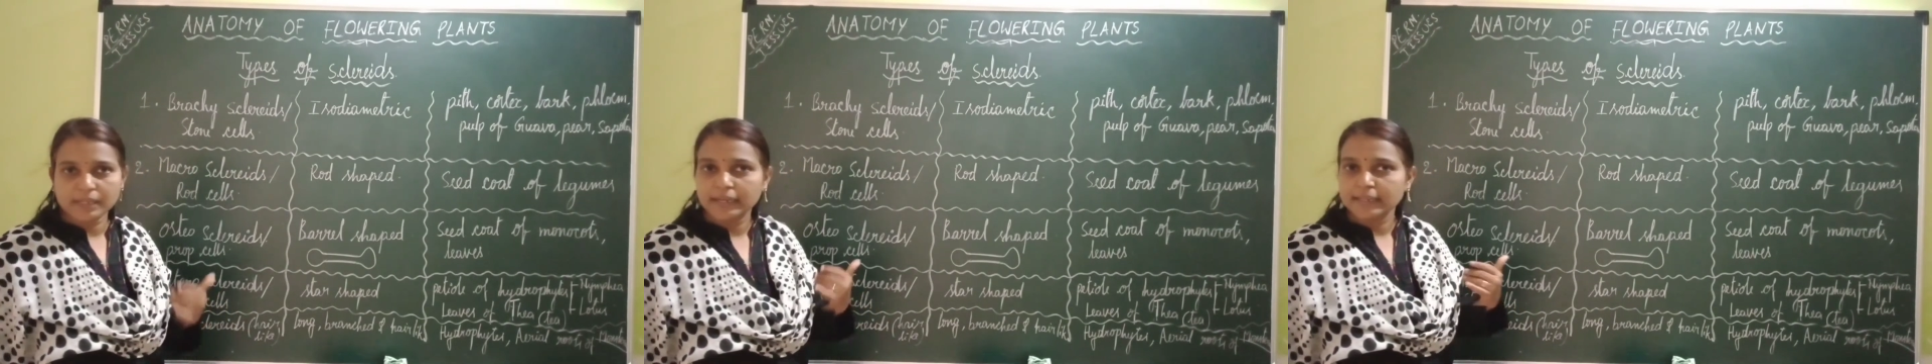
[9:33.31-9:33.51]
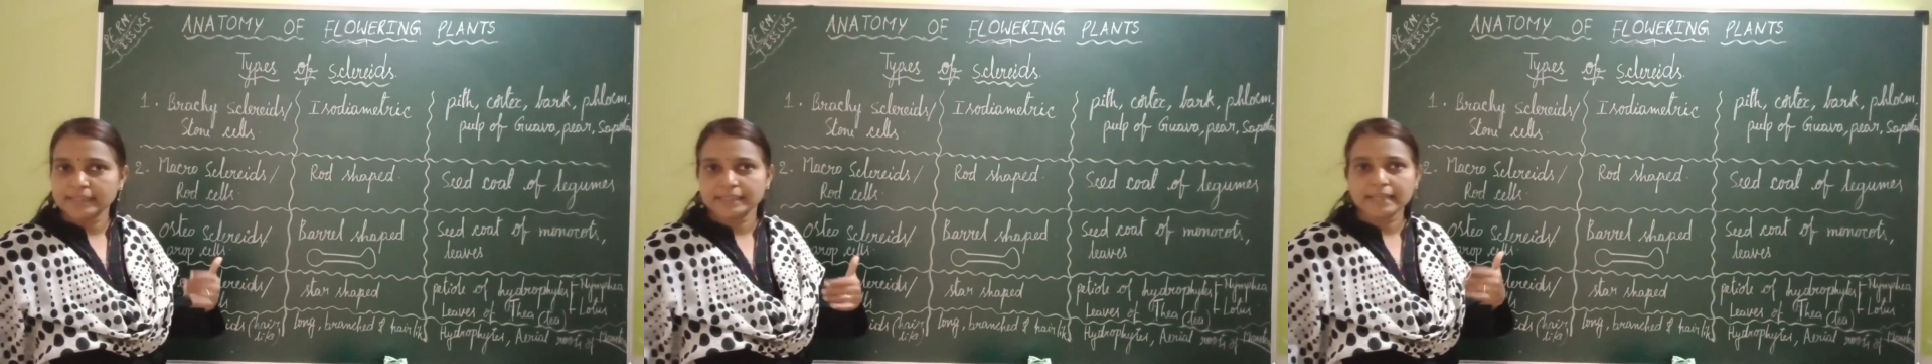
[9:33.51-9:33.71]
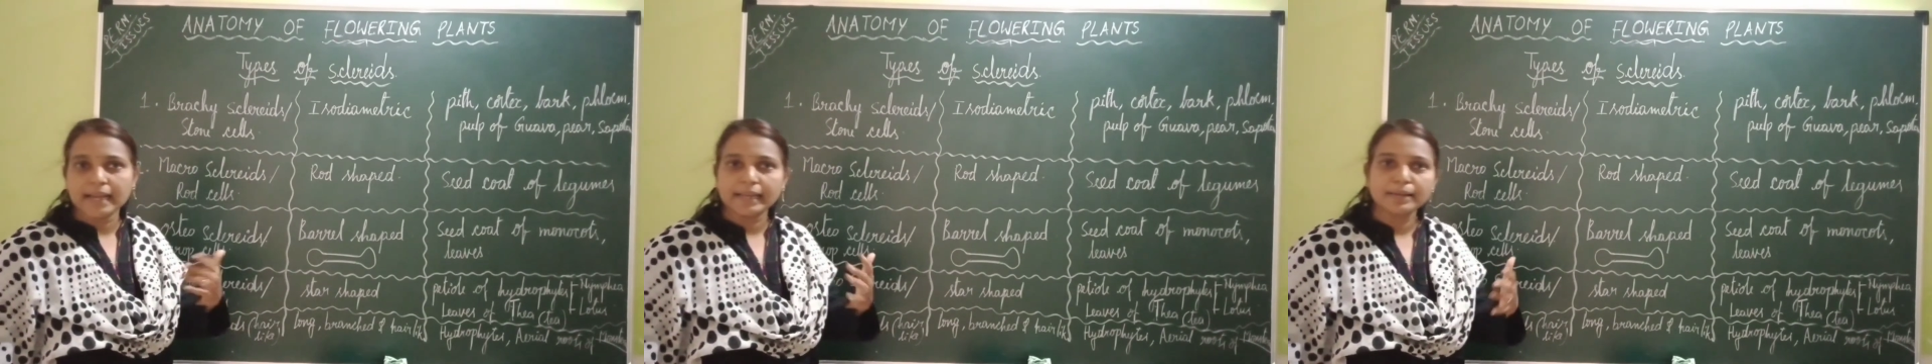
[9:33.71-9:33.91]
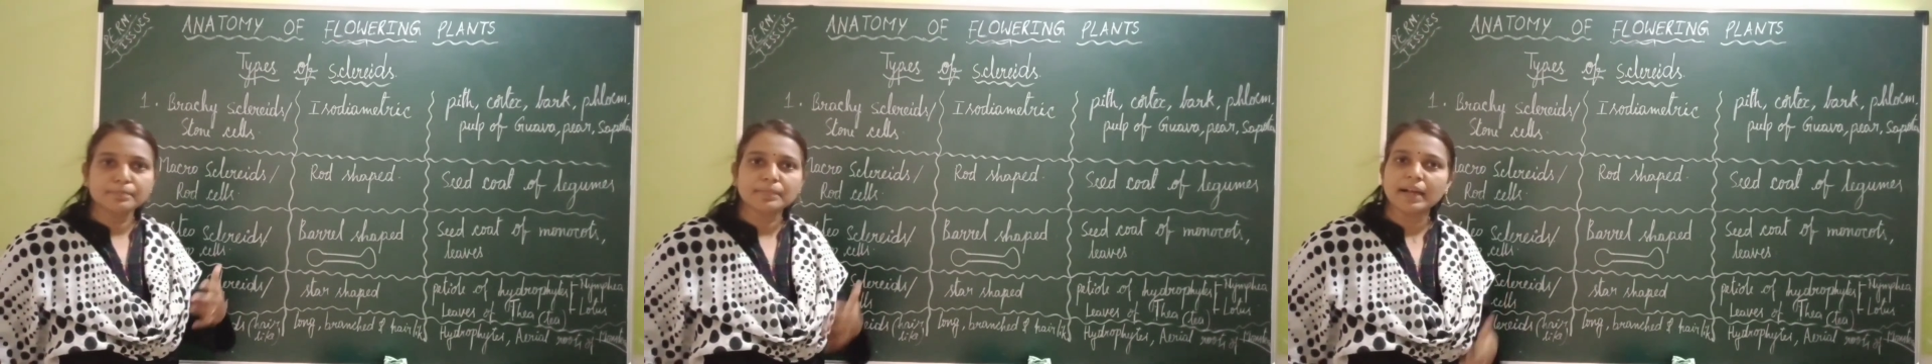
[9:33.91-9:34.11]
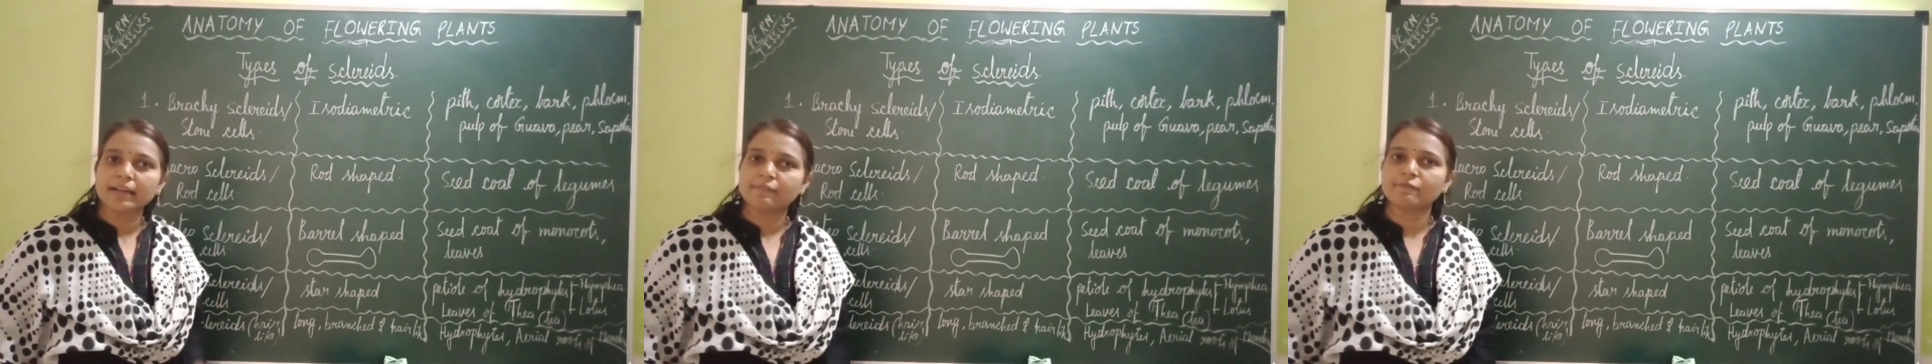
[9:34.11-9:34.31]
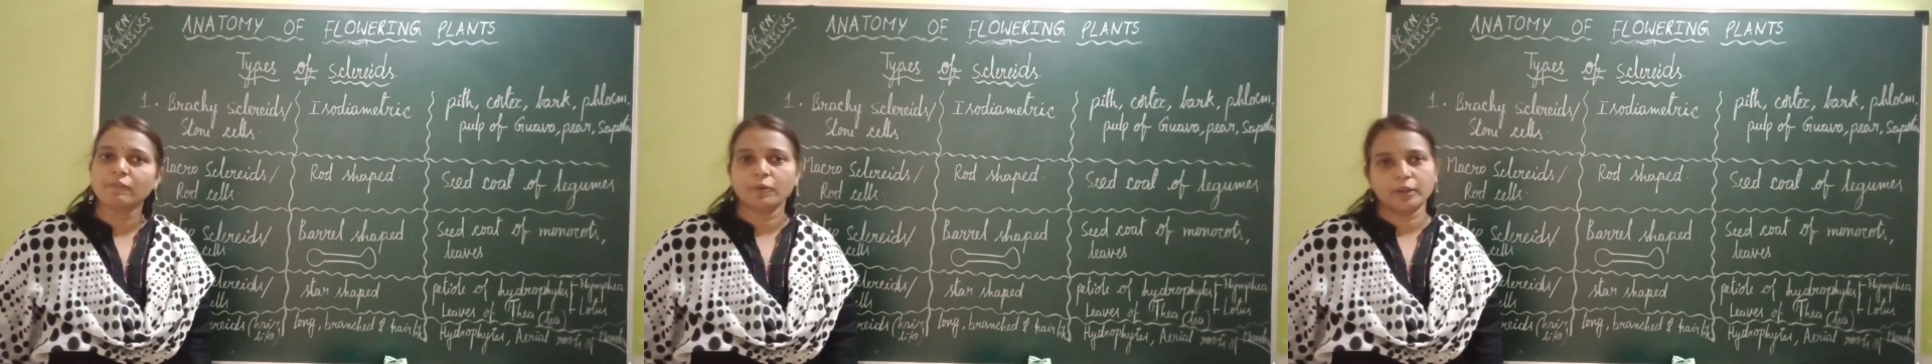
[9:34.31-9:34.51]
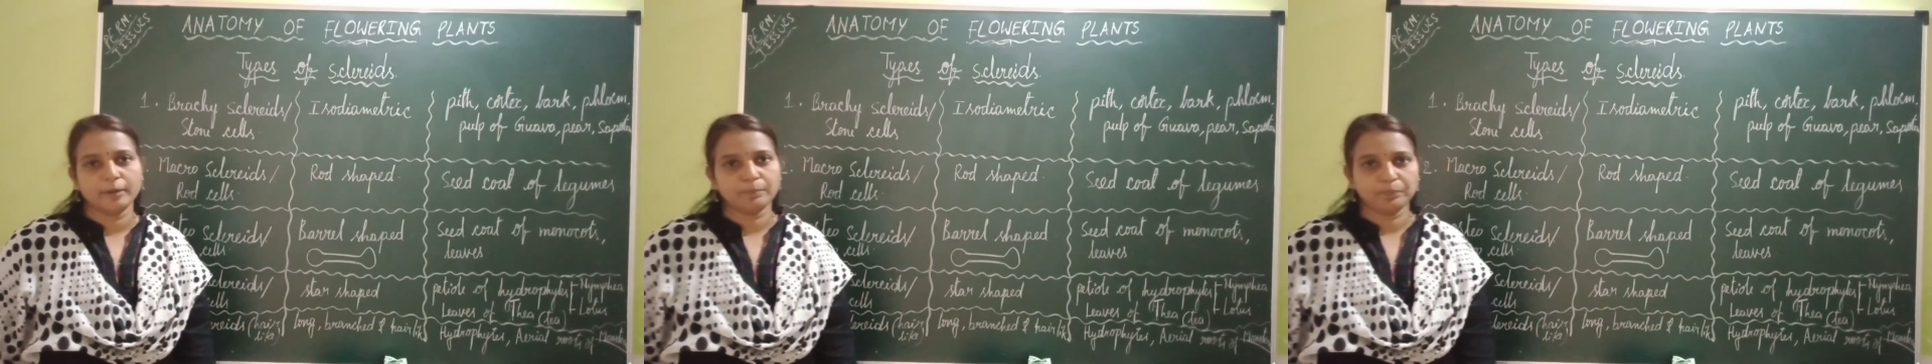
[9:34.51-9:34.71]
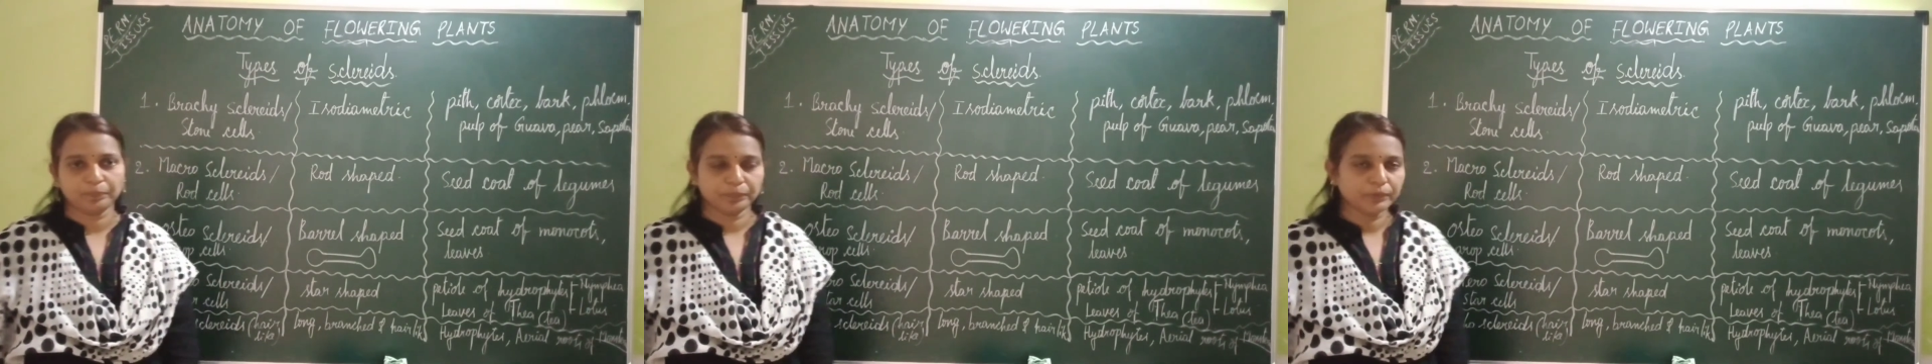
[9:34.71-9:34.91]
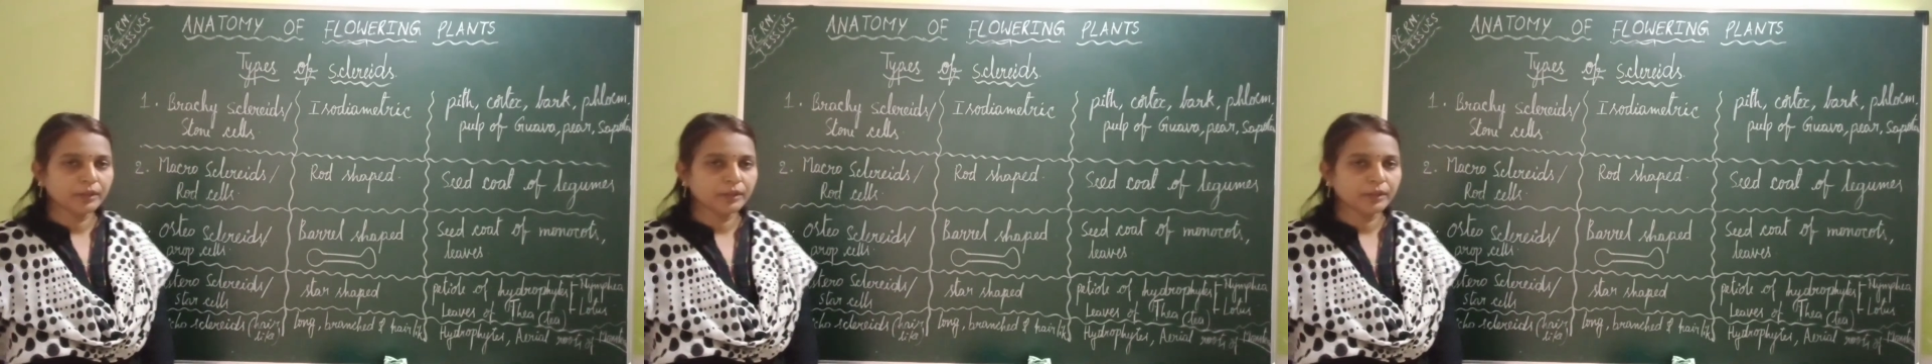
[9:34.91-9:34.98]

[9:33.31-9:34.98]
that is xylem and phloem.